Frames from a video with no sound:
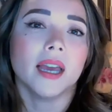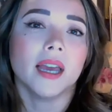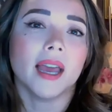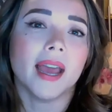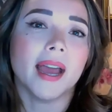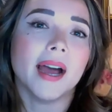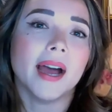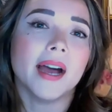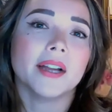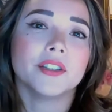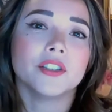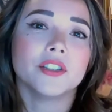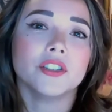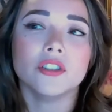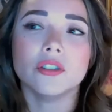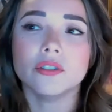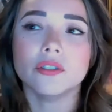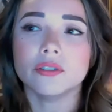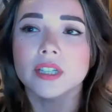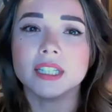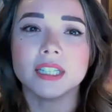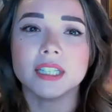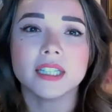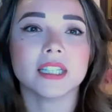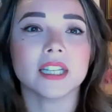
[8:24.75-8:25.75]
And you
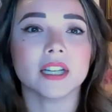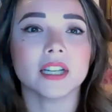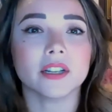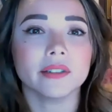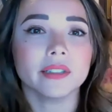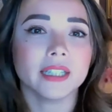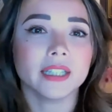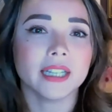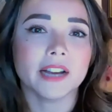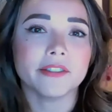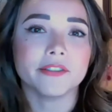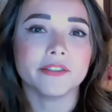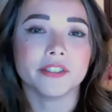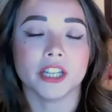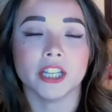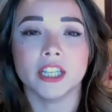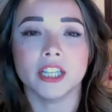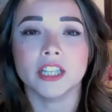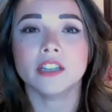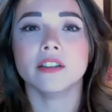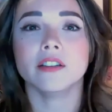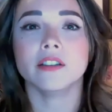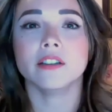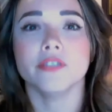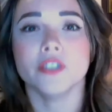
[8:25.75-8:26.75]
don't necessarily have to
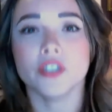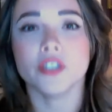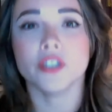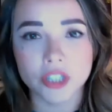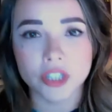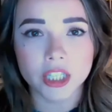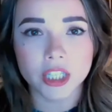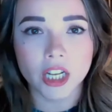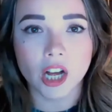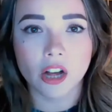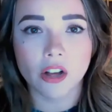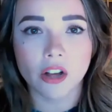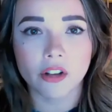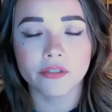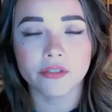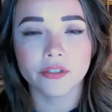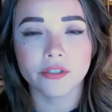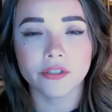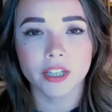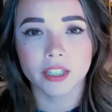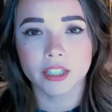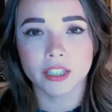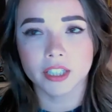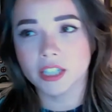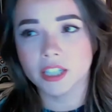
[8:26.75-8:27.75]
give yourself
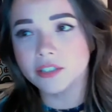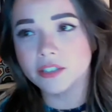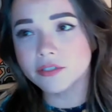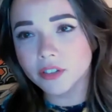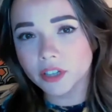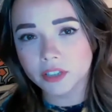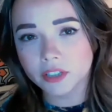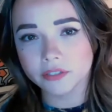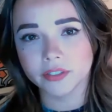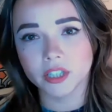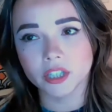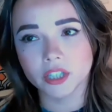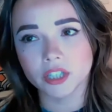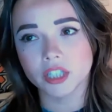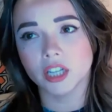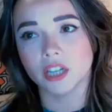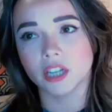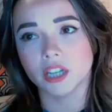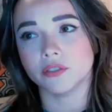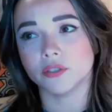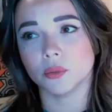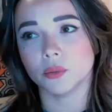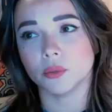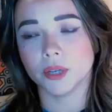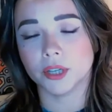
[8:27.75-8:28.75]
and give all of
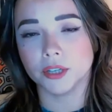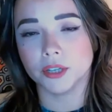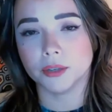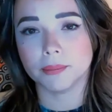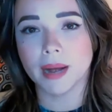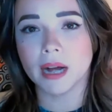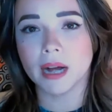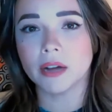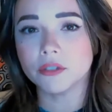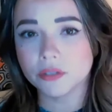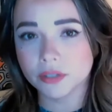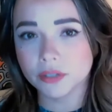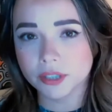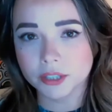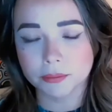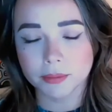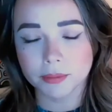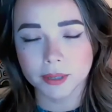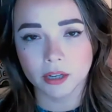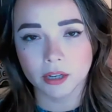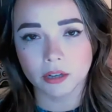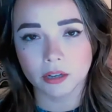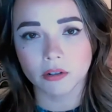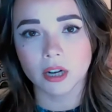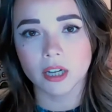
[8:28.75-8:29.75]
yourself to where your boundaries are
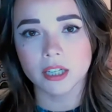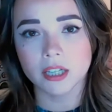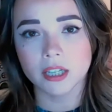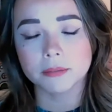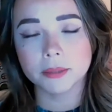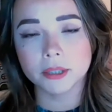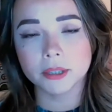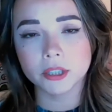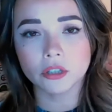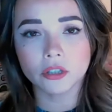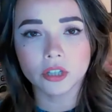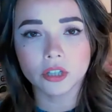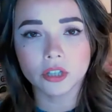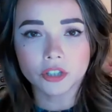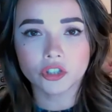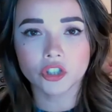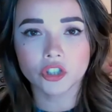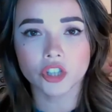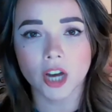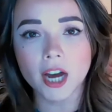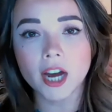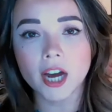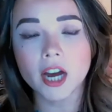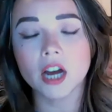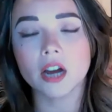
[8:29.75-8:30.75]
being crossed, but you can
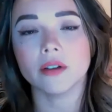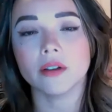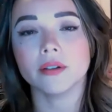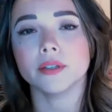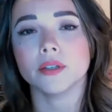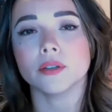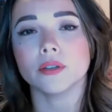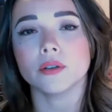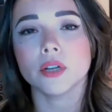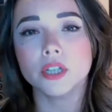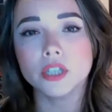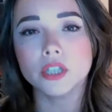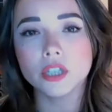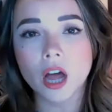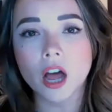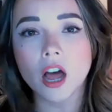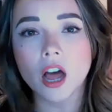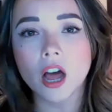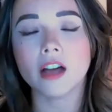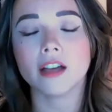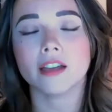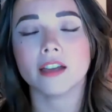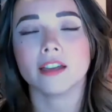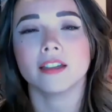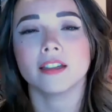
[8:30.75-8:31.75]
share and you can
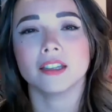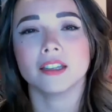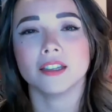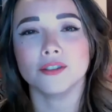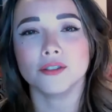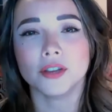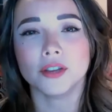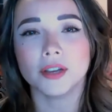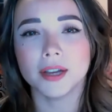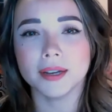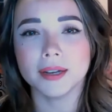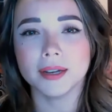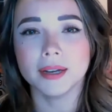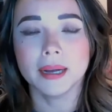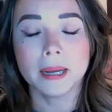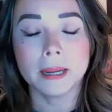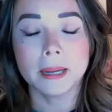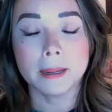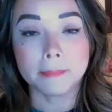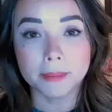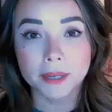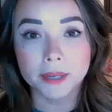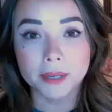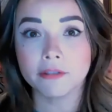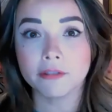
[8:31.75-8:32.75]
talk and you can
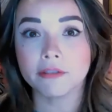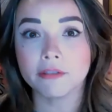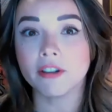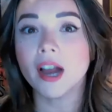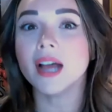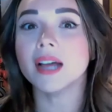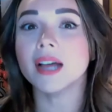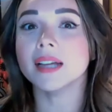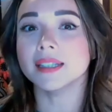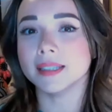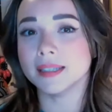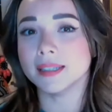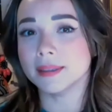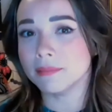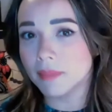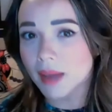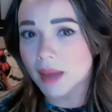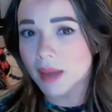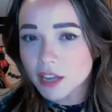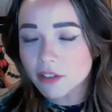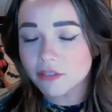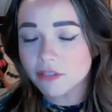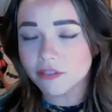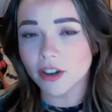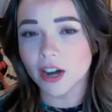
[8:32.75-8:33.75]
be a friend and
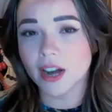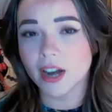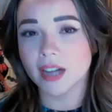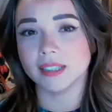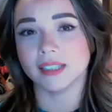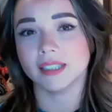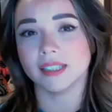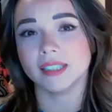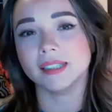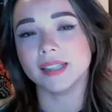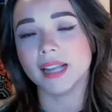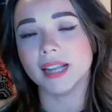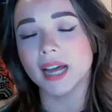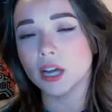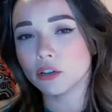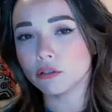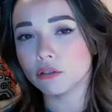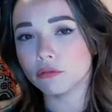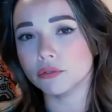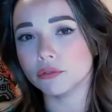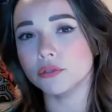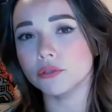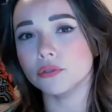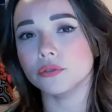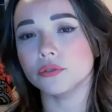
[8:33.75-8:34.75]
make friends and that
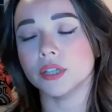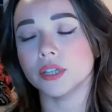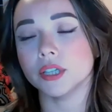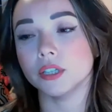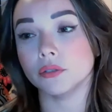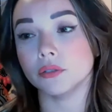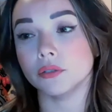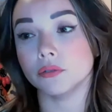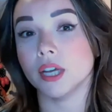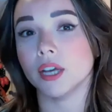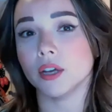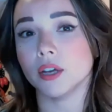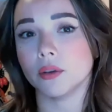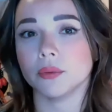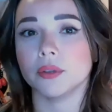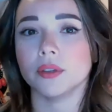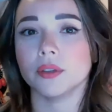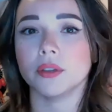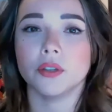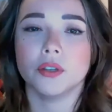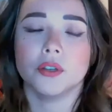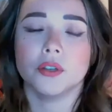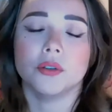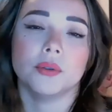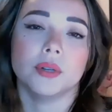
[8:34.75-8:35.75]
crew that you take
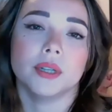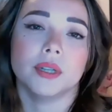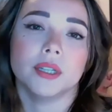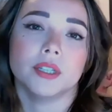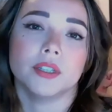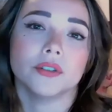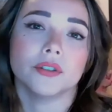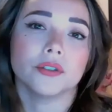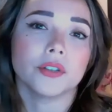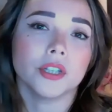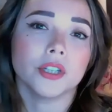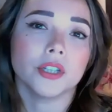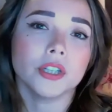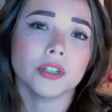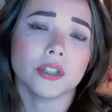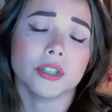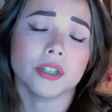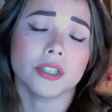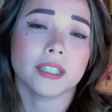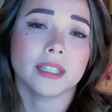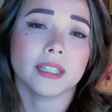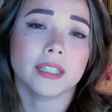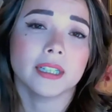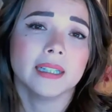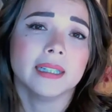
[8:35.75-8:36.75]
with you in your
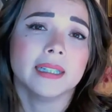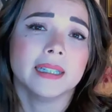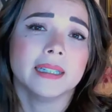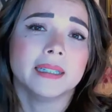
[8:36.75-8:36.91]
years